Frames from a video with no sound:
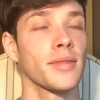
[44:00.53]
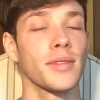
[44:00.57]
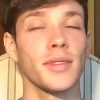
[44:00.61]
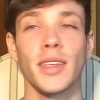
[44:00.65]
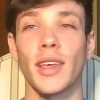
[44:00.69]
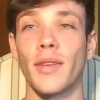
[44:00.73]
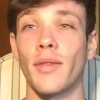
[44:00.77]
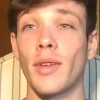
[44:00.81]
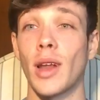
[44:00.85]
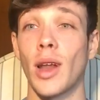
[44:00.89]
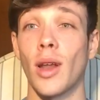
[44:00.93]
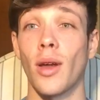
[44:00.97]

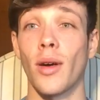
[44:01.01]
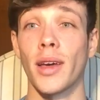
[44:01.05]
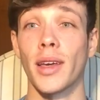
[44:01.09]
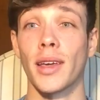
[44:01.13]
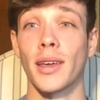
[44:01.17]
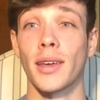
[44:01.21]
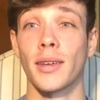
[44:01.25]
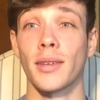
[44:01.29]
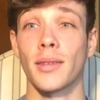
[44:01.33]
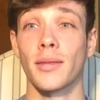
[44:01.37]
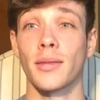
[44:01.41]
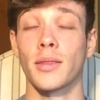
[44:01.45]
give it a
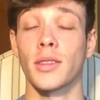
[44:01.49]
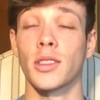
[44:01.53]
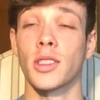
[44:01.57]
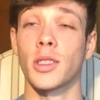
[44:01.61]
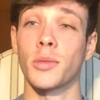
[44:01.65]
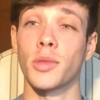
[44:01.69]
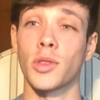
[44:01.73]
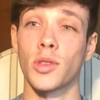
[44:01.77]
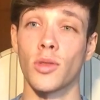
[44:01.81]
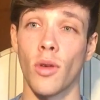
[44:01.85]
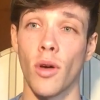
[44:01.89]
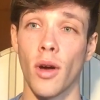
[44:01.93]
like,
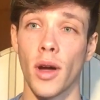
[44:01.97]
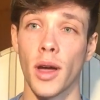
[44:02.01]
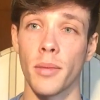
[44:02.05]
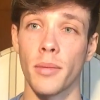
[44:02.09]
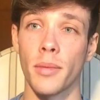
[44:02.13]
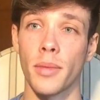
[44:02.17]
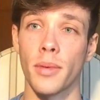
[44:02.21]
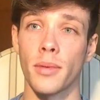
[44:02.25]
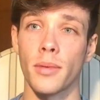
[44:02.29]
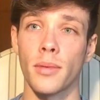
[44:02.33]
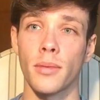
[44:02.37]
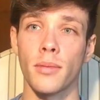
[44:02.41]
subscribe,
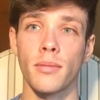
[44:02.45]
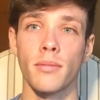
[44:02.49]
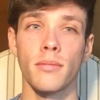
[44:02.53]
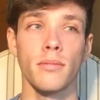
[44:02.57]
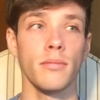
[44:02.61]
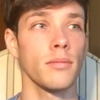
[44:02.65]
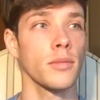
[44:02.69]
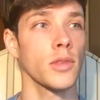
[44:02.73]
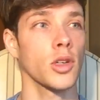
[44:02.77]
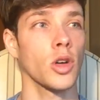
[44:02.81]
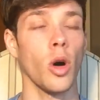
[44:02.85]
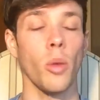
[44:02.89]

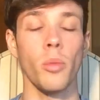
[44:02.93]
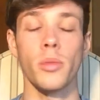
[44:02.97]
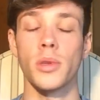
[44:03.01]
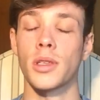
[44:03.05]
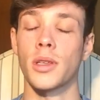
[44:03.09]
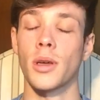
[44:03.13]
comment